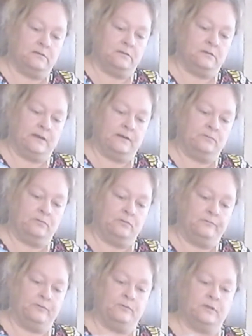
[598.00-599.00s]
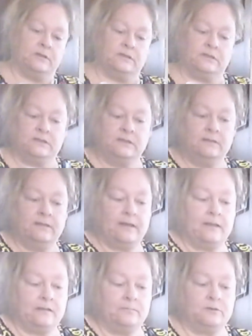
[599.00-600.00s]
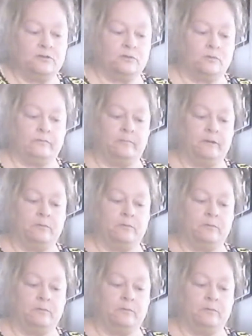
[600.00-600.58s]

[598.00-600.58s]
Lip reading: And I don't know if you can see that. Let me show it.